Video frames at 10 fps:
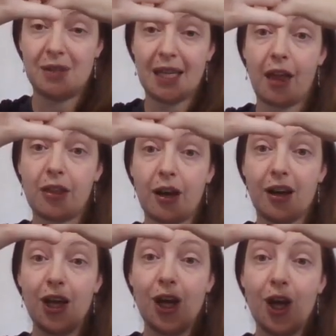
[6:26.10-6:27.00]
them together,
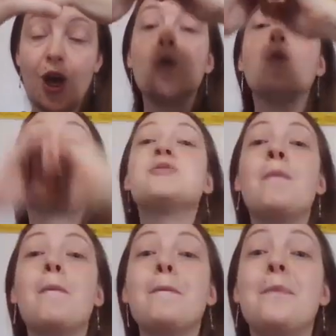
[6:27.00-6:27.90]

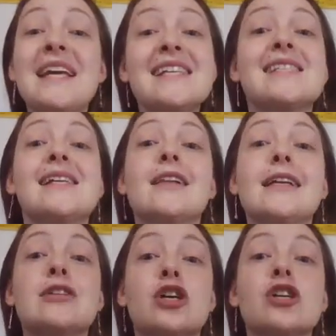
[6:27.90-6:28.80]
which
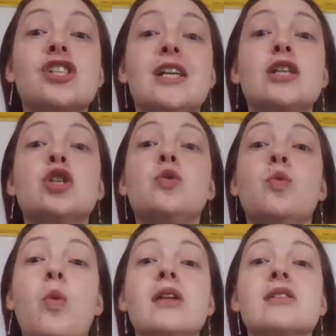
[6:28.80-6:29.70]
basically turns it into
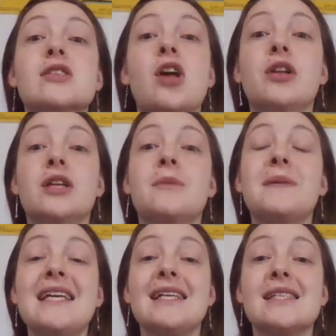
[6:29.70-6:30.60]
one solid
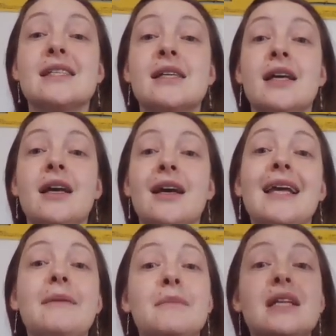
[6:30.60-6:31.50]
piece
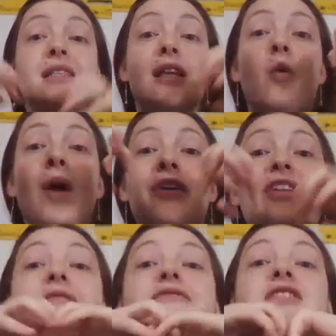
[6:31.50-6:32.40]
it means that while
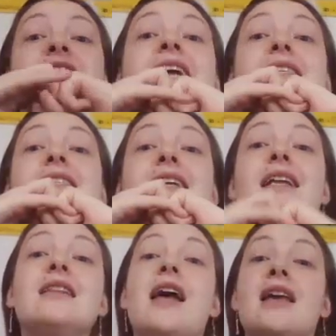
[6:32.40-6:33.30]
they've tensed it
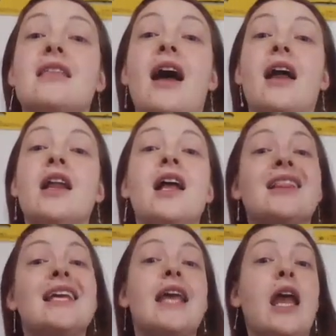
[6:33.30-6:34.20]
in like that,
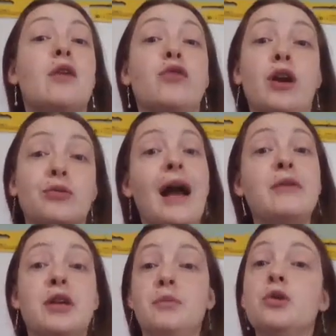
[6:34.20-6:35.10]
they can't run
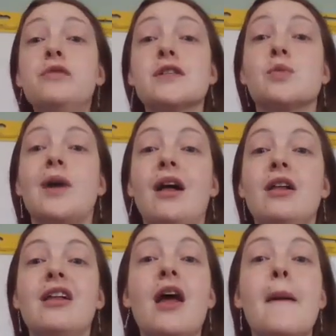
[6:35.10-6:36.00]
around and move as
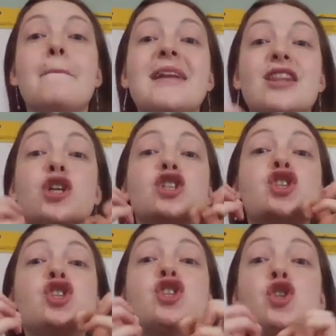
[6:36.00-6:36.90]
well, but they're
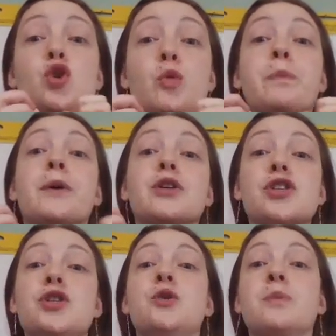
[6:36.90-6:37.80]
super,
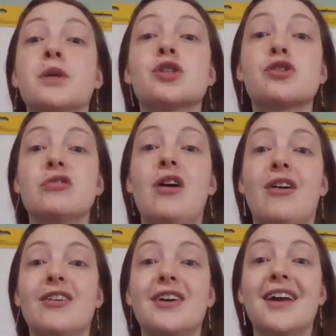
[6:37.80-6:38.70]
super
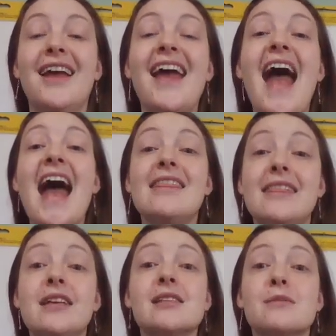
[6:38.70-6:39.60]
strong.
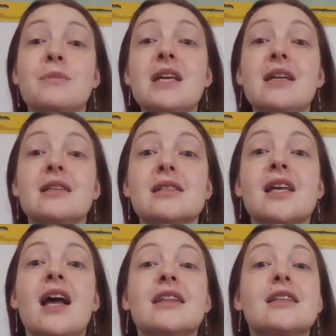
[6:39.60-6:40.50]
And this
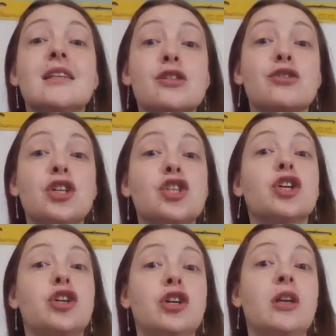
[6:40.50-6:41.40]
means that this creature
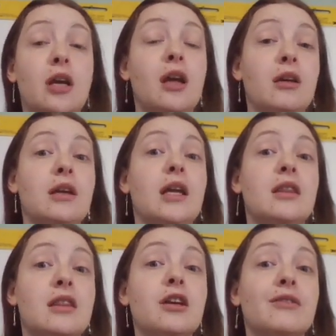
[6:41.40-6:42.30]
could,
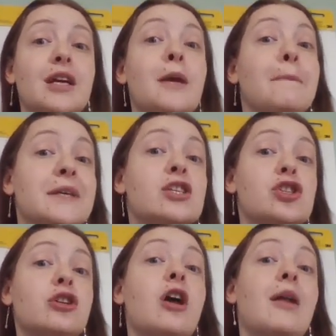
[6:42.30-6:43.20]
in theory, be
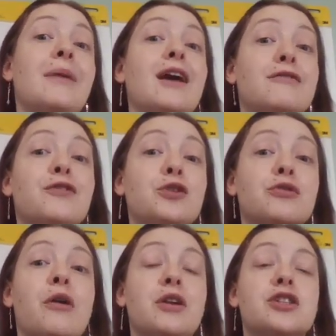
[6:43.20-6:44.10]
stood on by a full
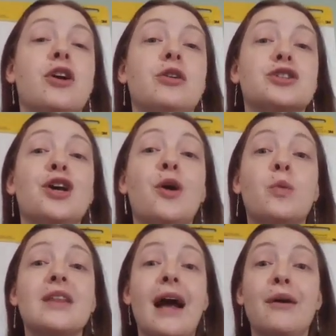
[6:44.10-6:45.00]
grown adult
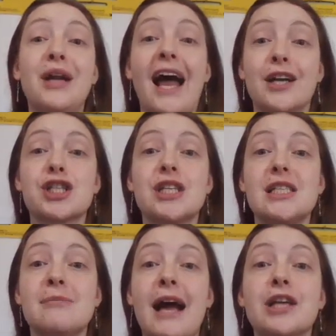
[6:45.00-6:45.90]
without actually
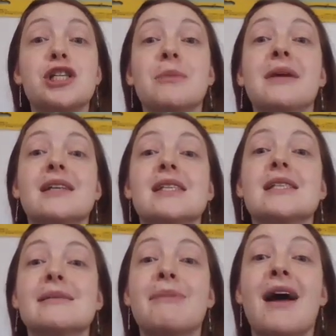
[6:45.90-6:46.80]
smashing because
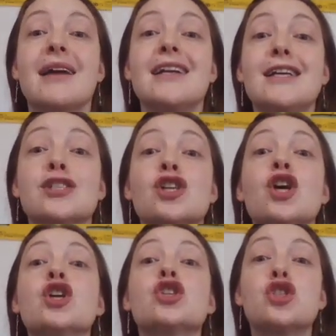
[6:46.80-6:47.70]
its spine is
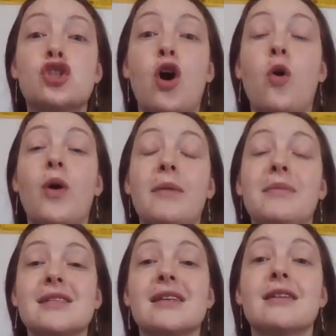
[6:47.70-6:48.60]
so
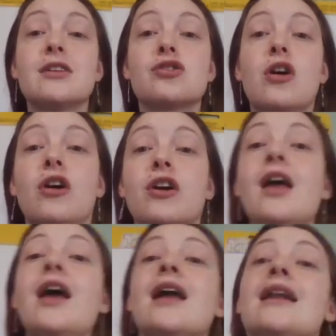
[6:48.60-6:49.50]
amazingly strong.
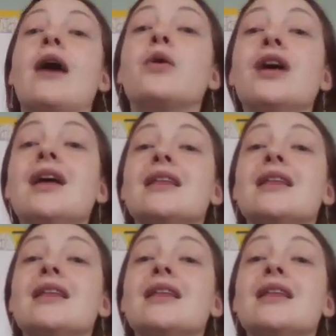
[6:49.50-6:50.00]
Now,